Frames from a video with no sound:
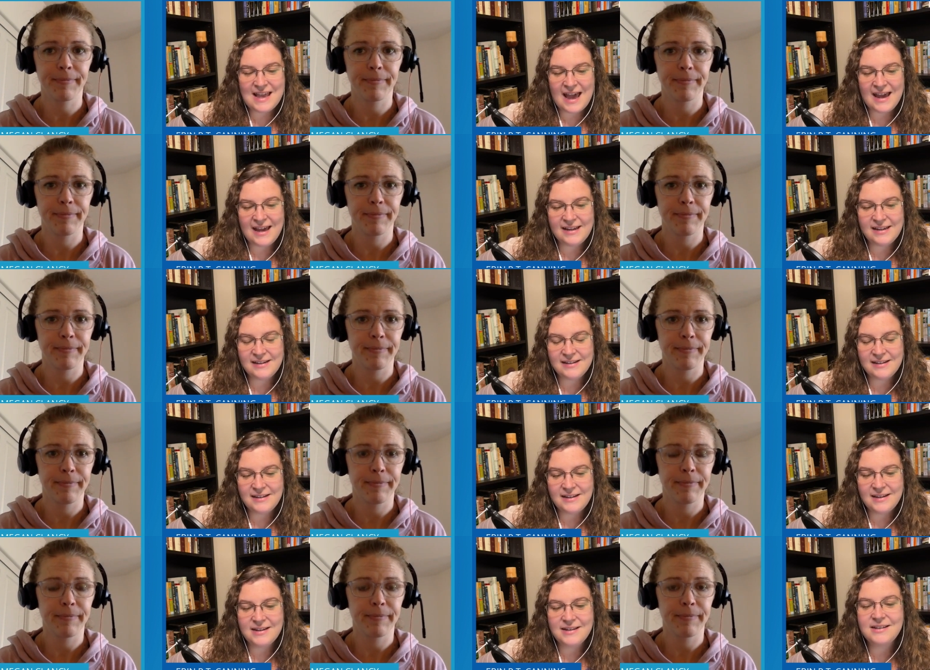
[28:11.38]
Speaker 1: said
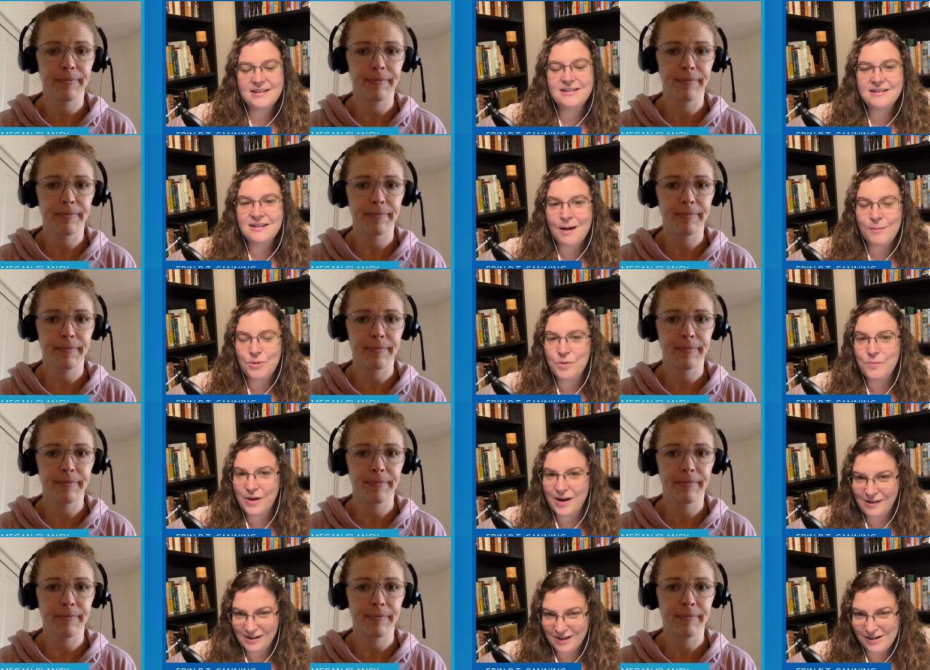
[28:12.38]
to stop
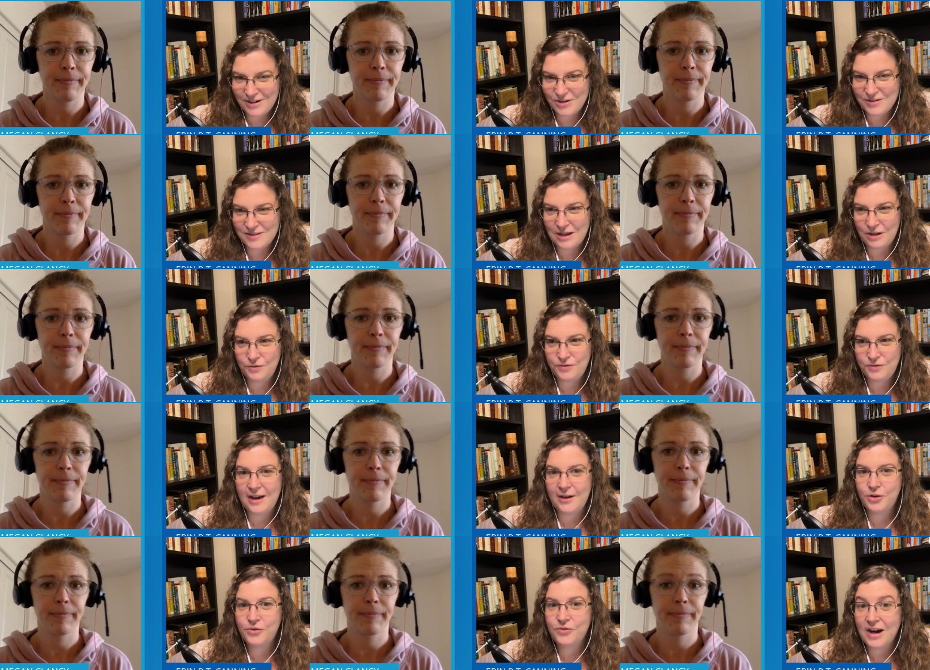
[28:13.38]
comparing yourself
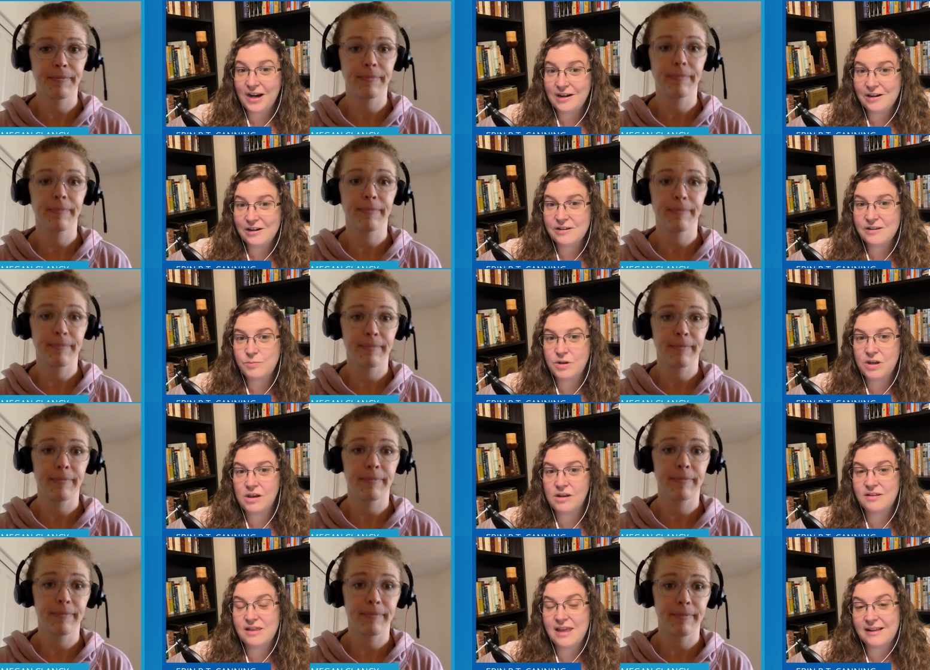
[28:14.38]
to other writers
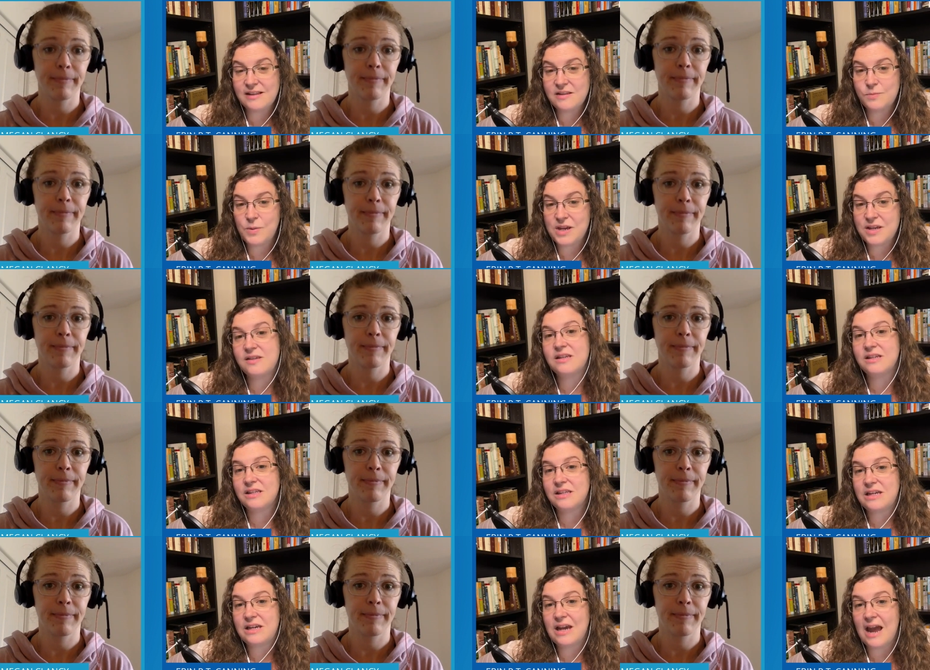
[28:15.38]
because that's
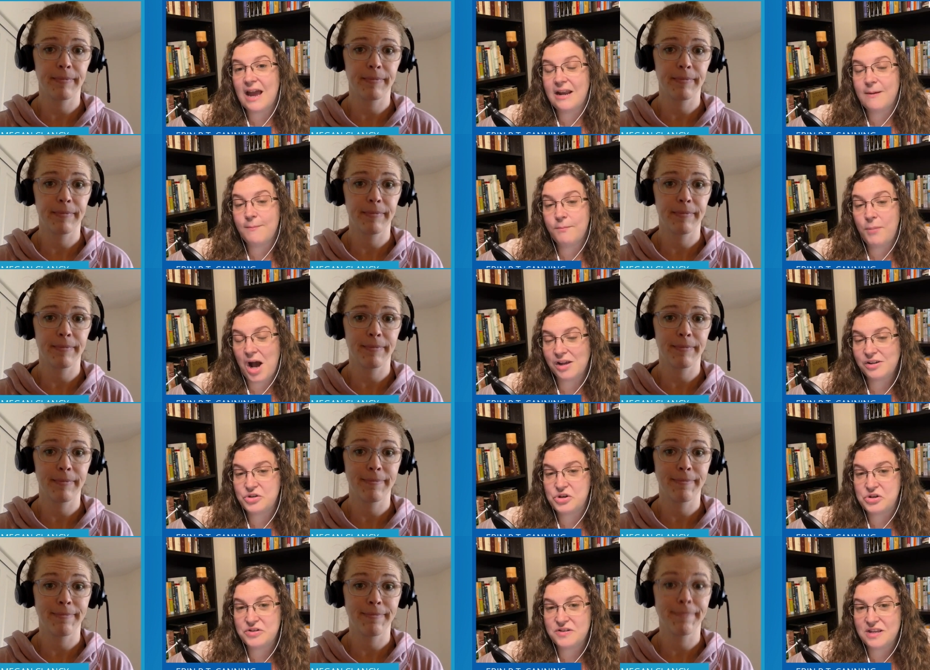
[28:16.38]
basically an
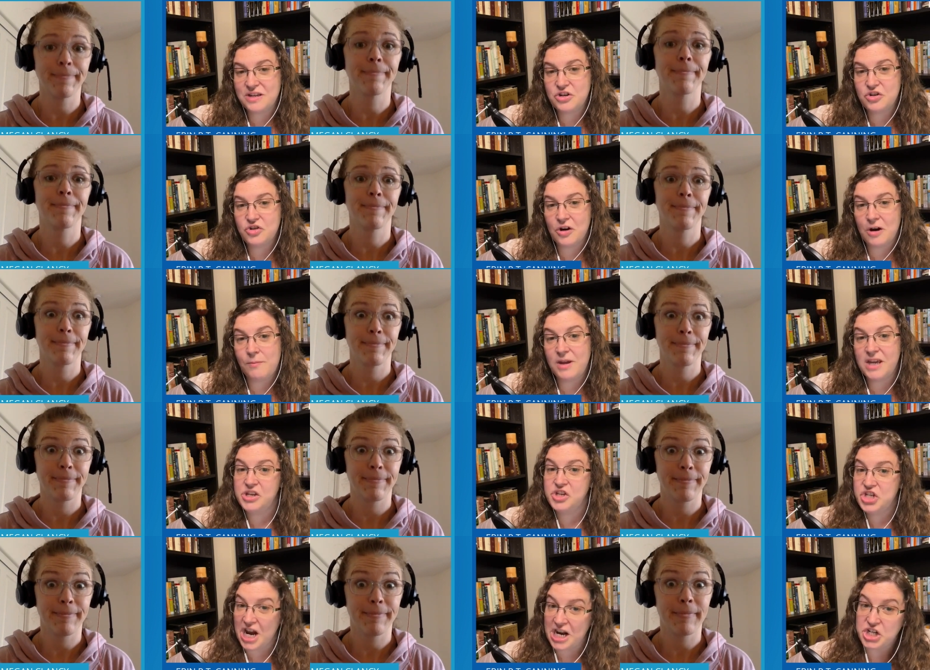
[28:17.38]
imposter syndrome
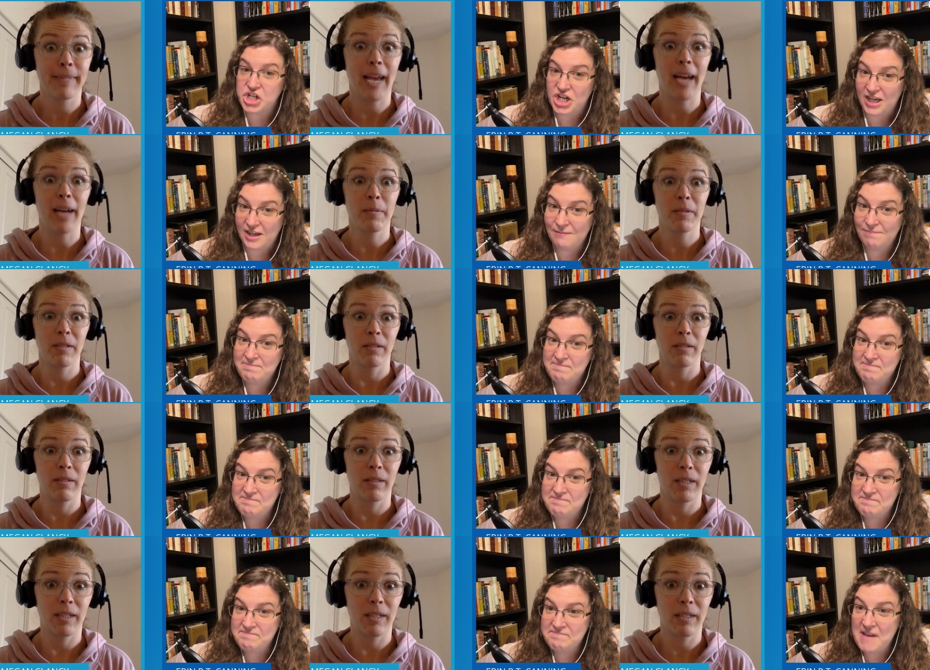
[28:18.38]
injection.
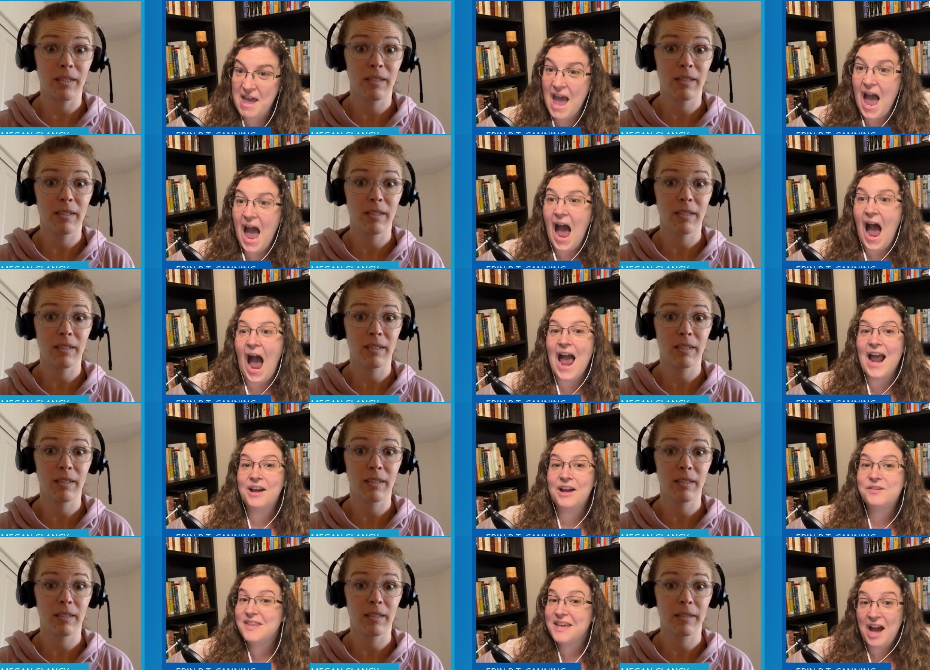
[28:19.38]
Absolutely. And
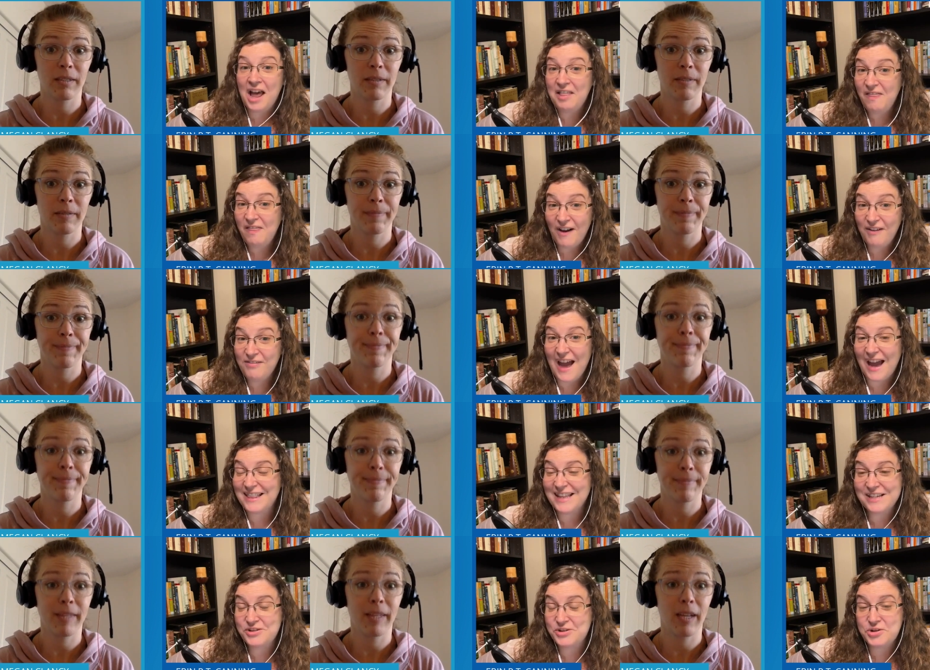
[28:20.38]
I was like, I love that.
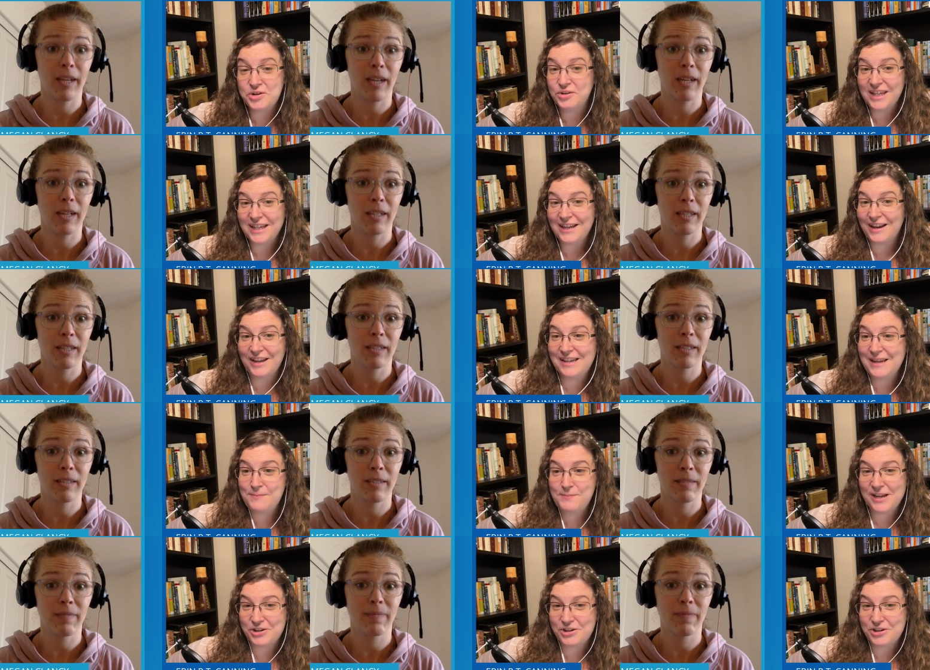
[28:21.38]
That's true. Yeah. Like, I like keep